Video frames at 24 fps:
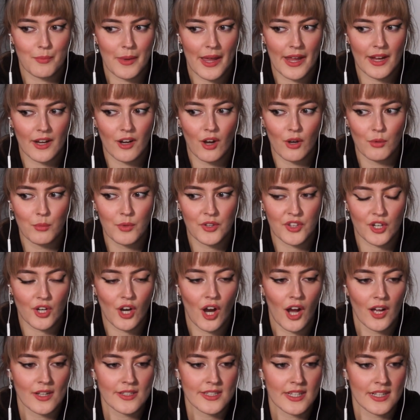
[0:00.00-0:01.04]
bang on with the
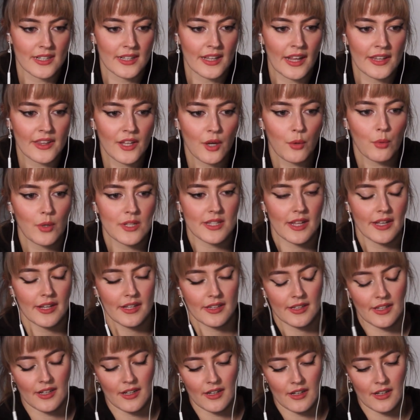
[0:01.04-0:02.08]
content. And then there was
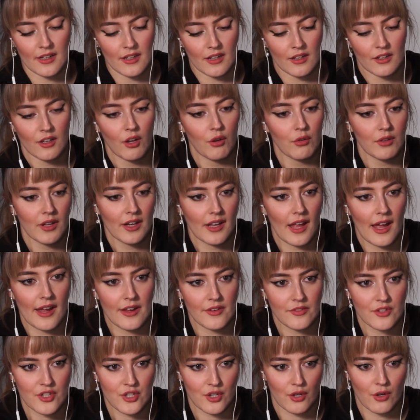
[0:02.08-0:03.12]
like the Lonely
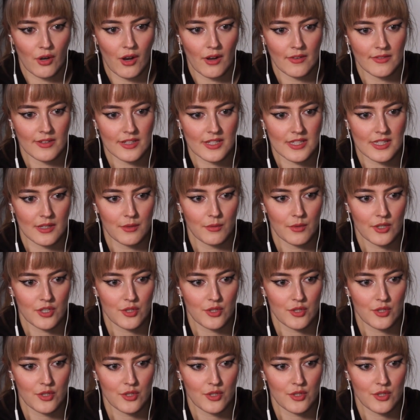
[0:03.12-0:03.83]
Live show, obviously, which